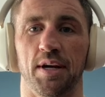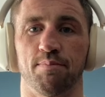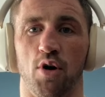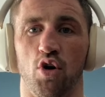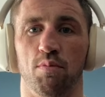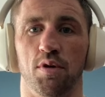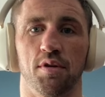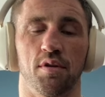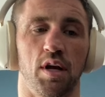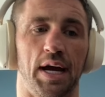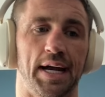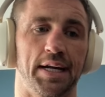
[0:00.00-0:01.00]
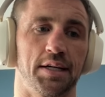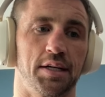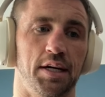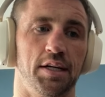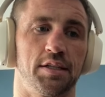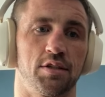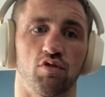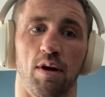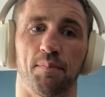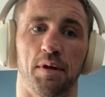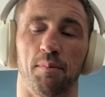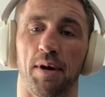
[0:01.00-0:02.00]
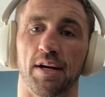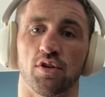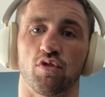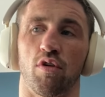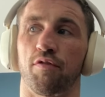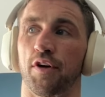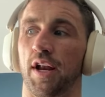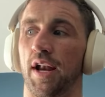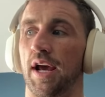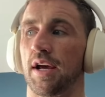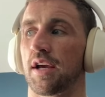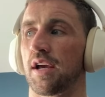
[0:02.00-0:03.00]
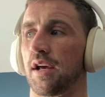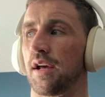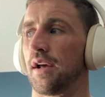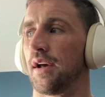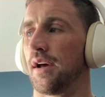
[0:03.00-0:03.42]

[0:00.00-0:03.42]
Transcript: big moment, and he grabbed it by the scruff of the neck.